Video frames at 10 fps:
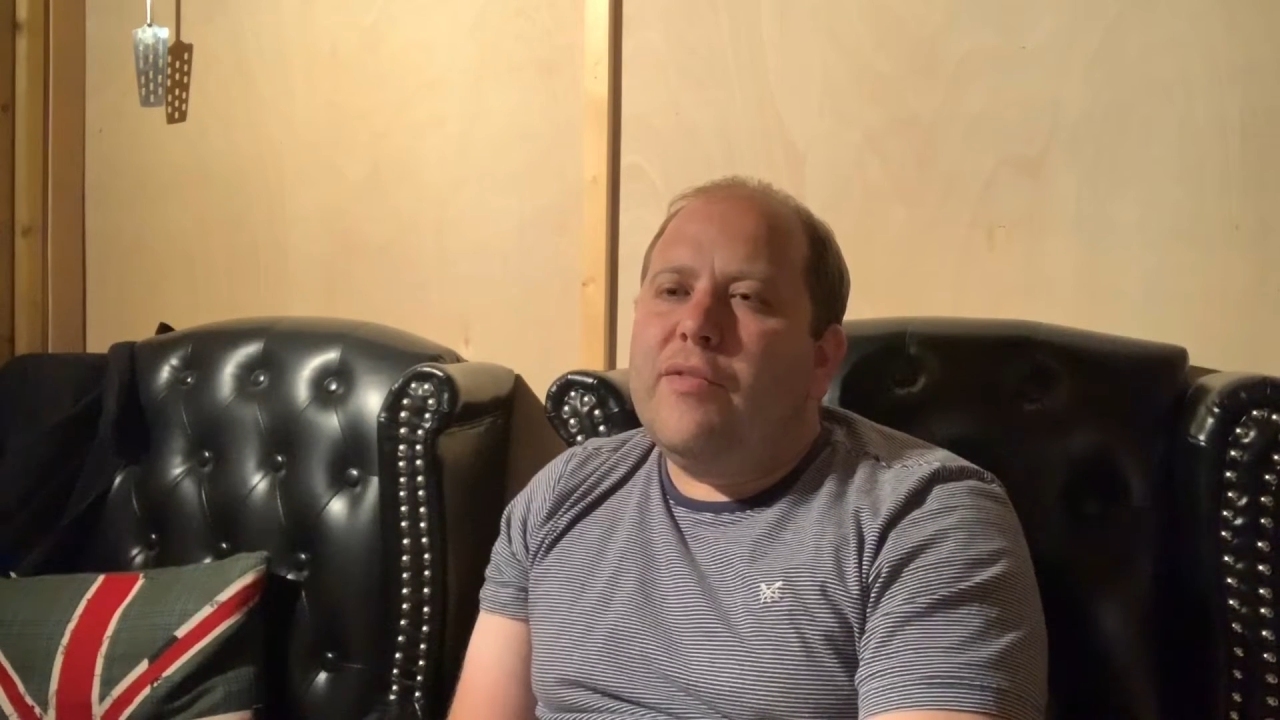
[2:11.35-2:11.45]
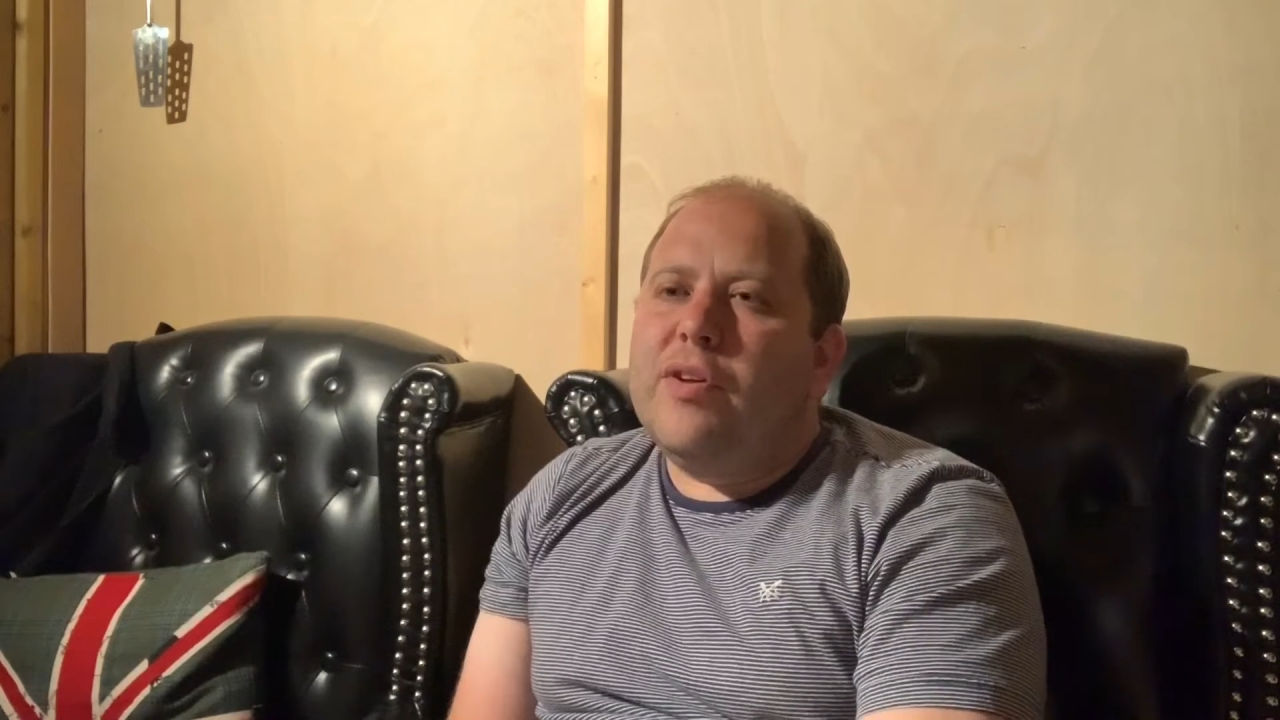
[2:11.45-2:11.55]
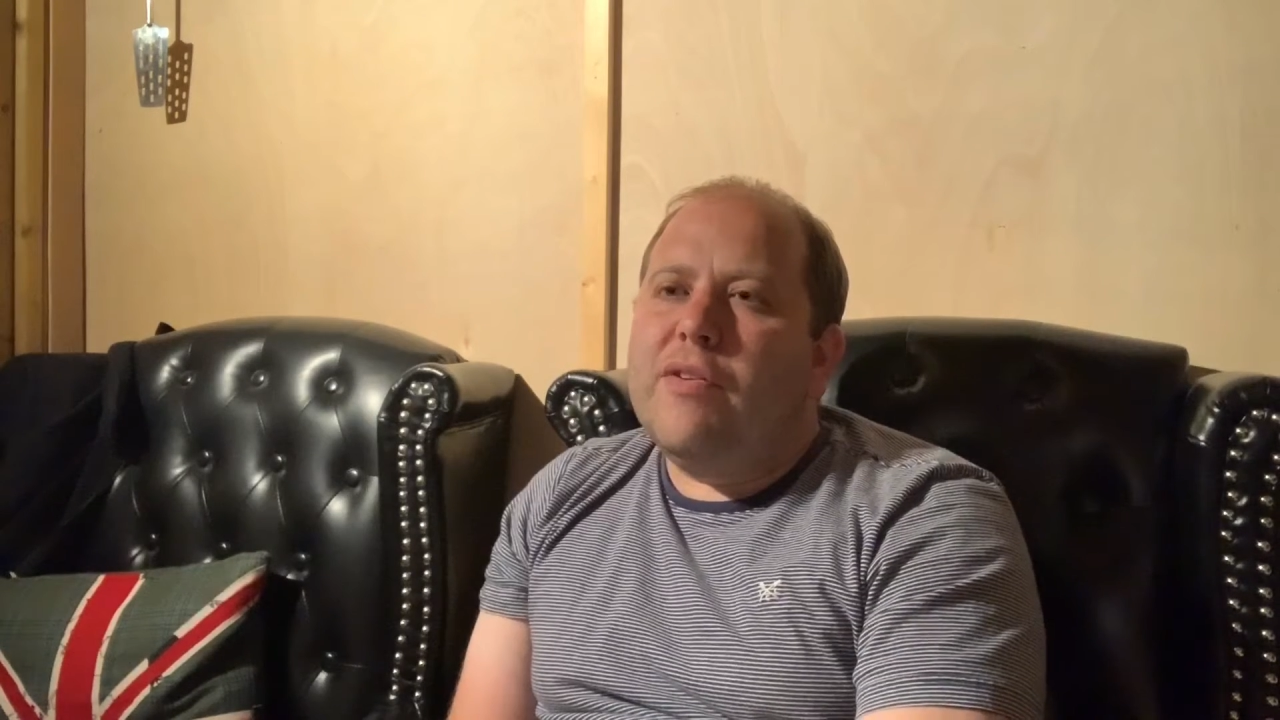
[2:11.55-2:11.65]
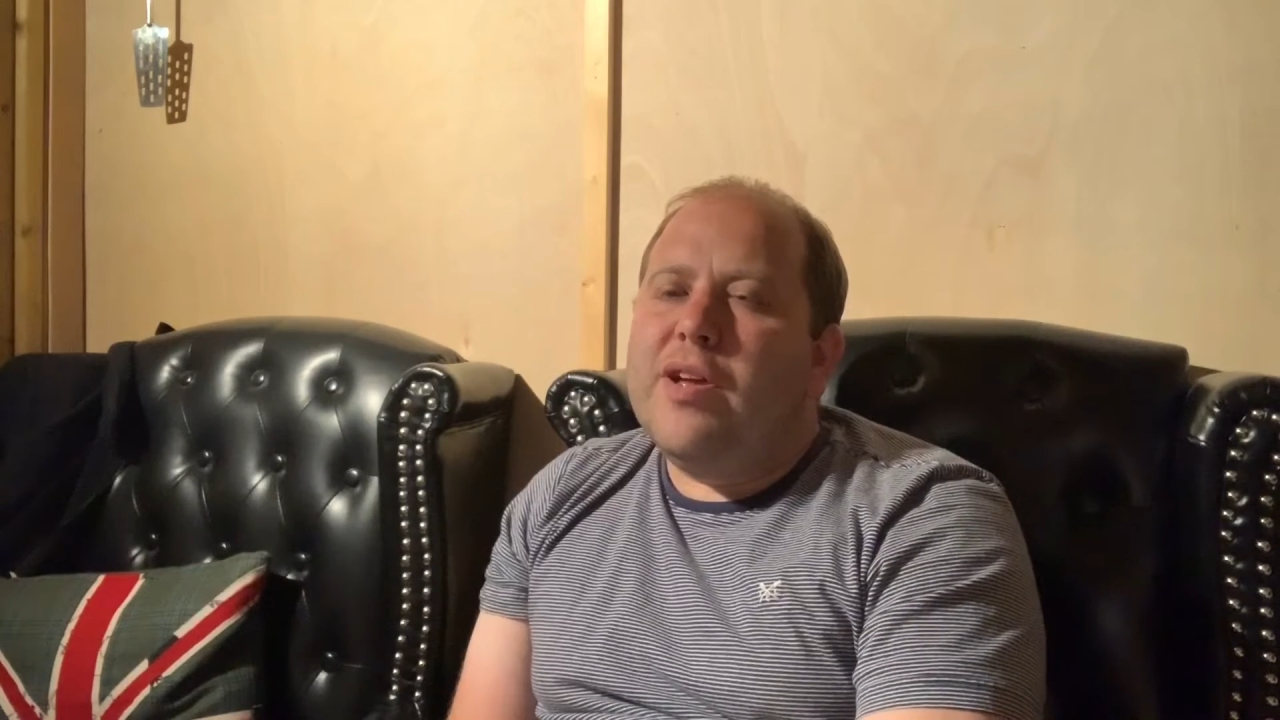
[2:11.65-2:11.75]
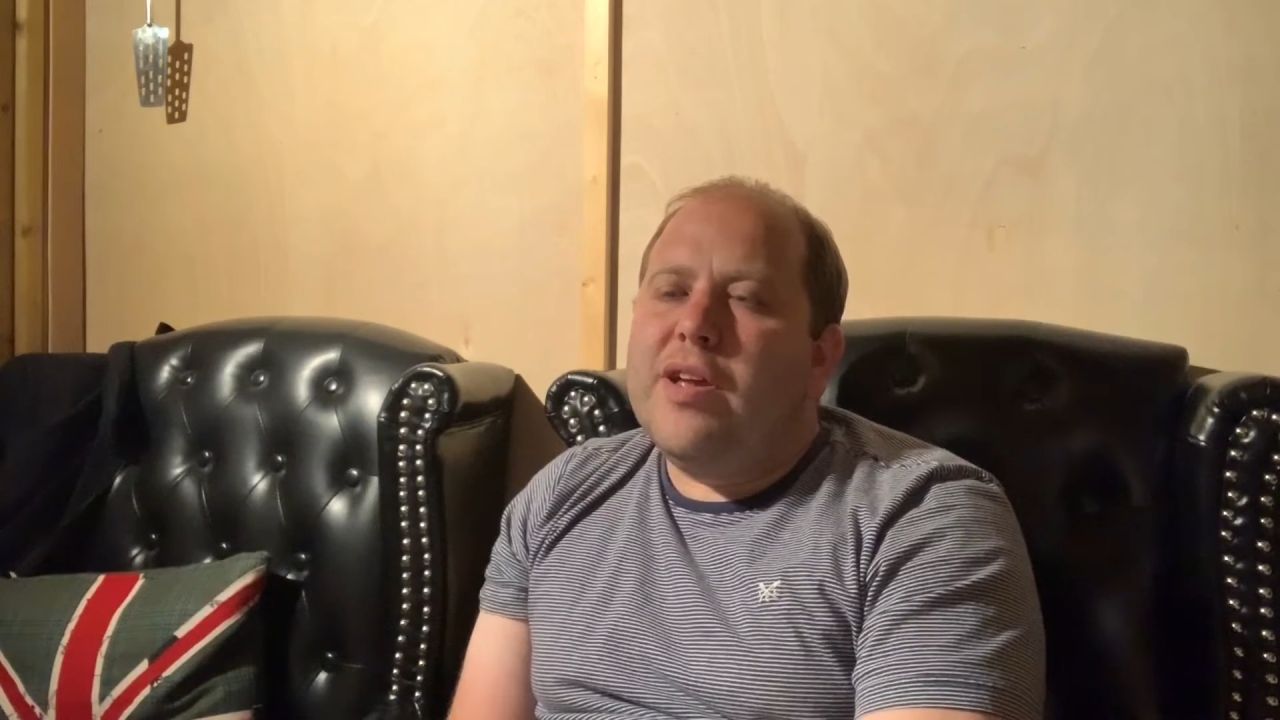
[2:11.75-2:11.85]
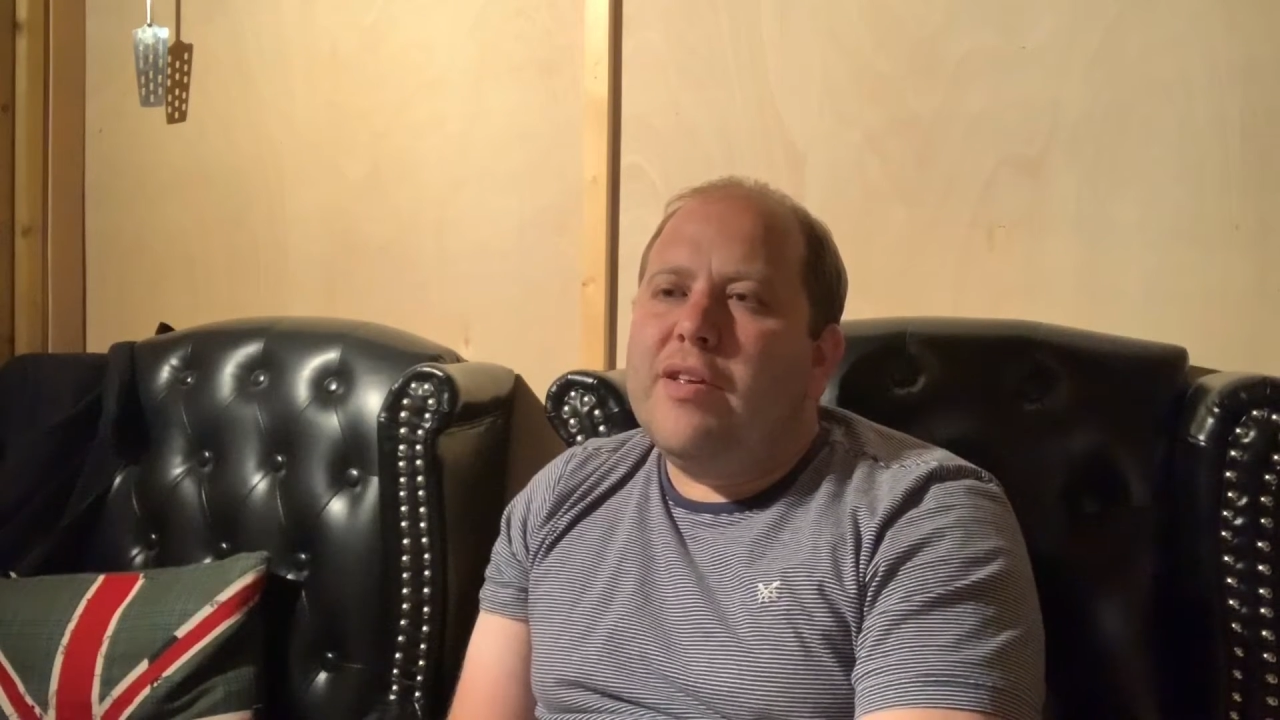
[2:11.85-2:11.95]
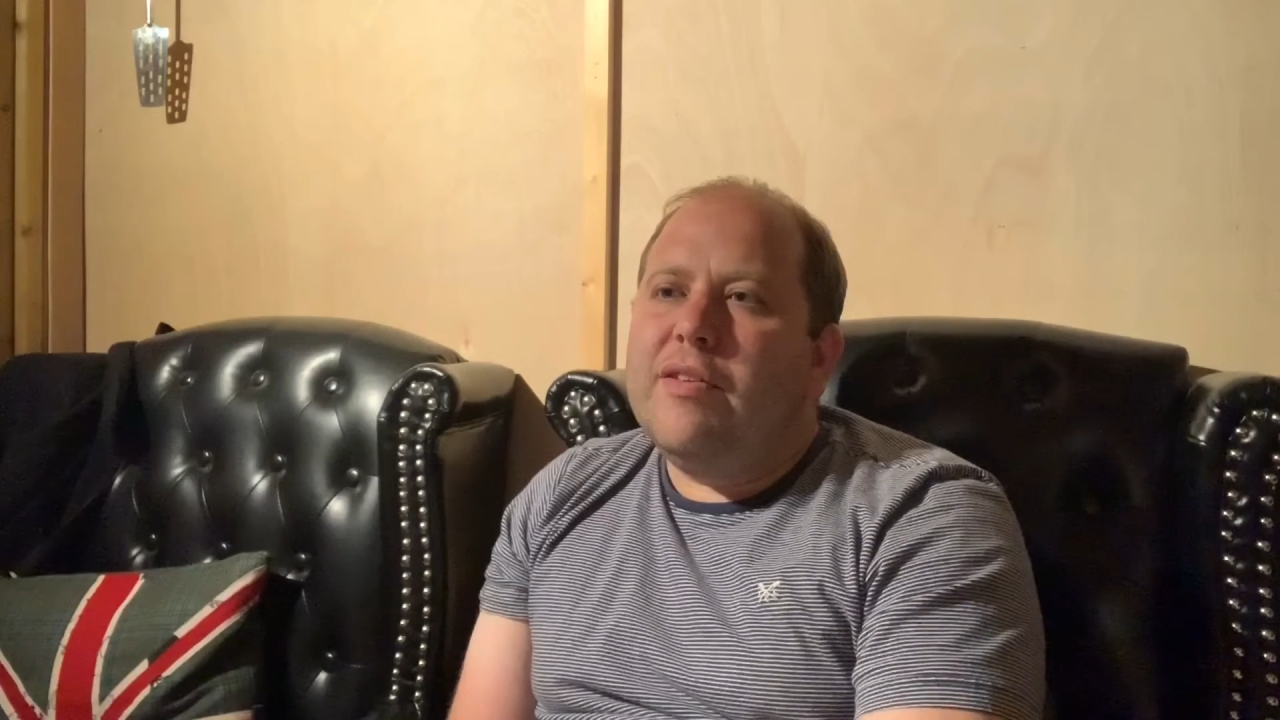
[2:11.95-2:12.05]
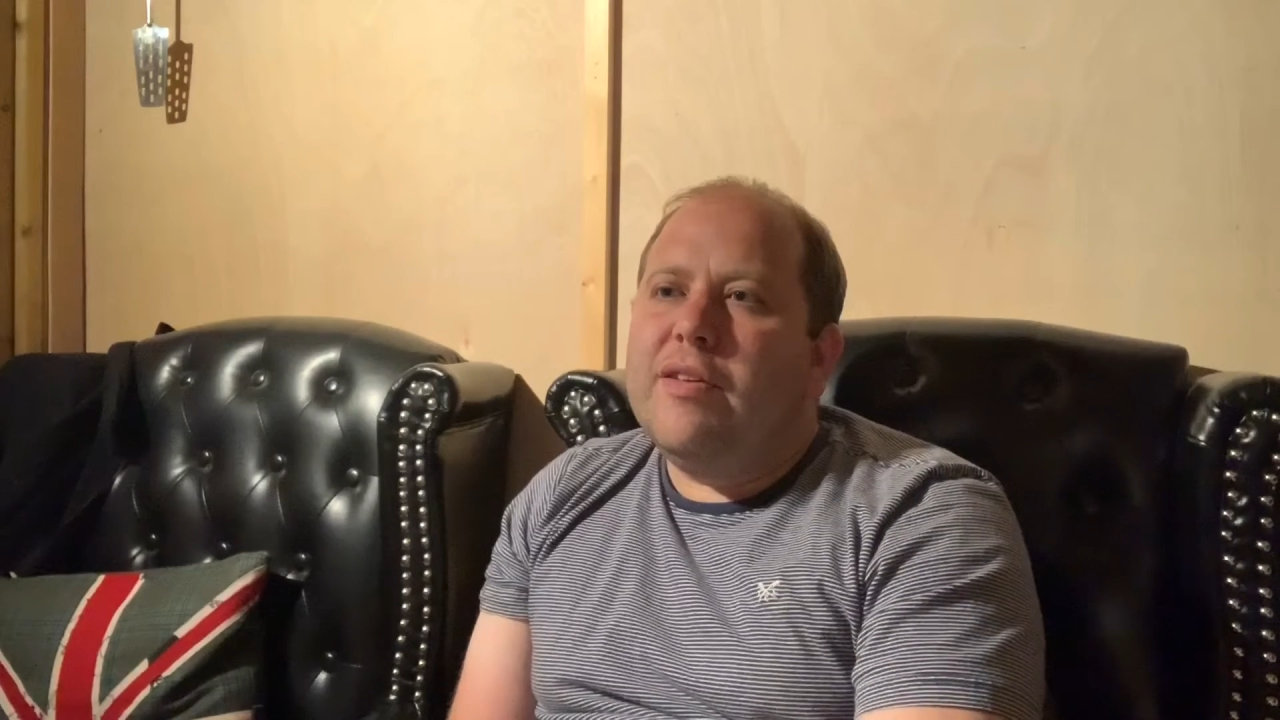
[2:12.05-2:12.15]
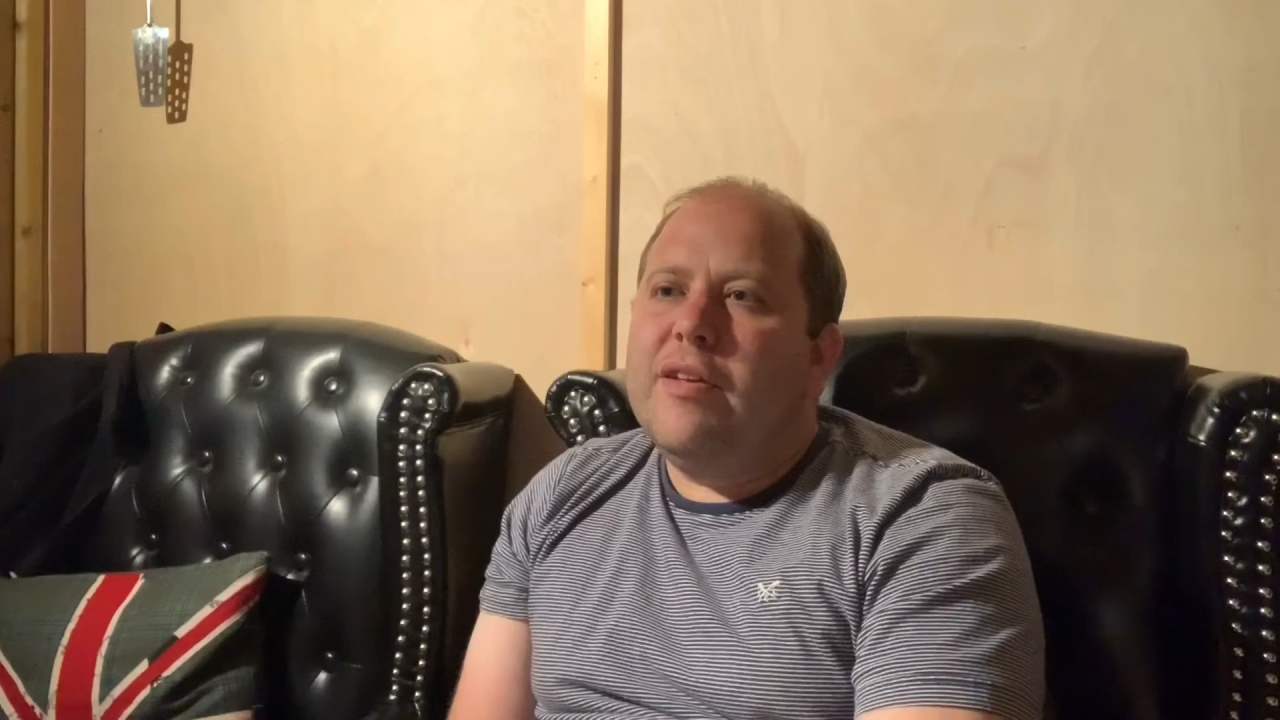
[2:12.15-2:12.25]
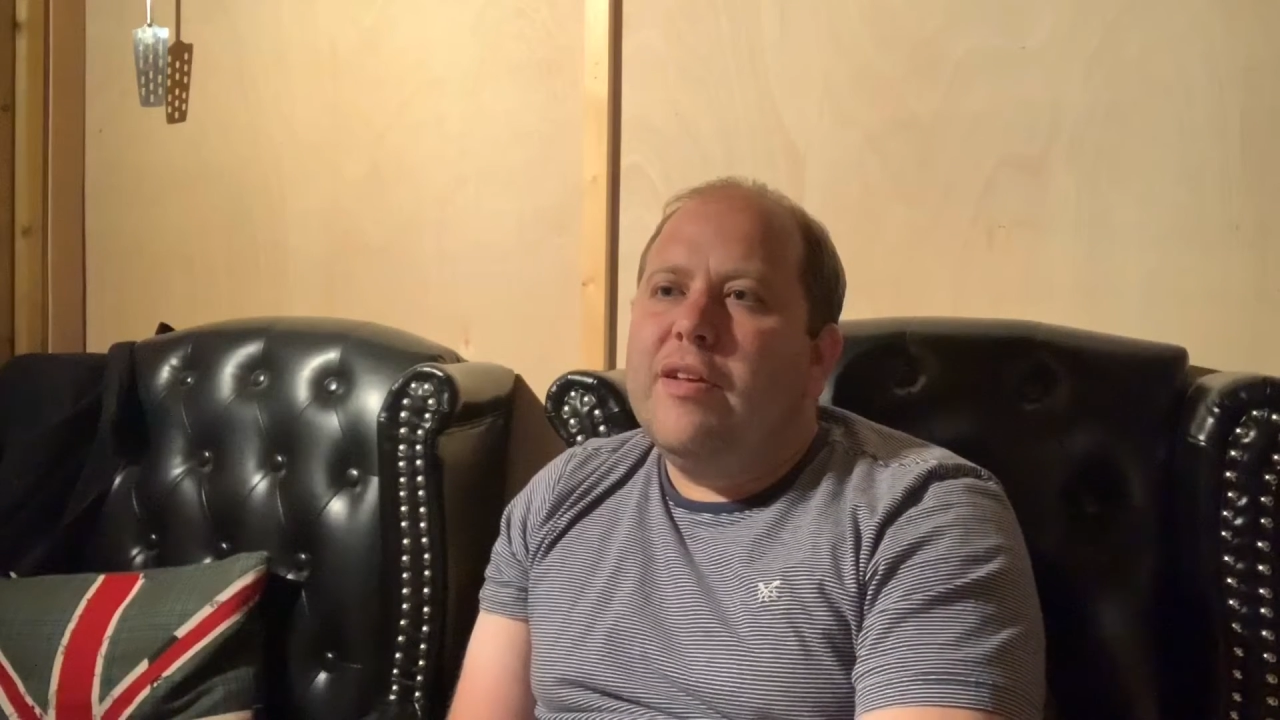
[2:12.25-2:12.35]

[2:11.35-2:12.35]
degrees,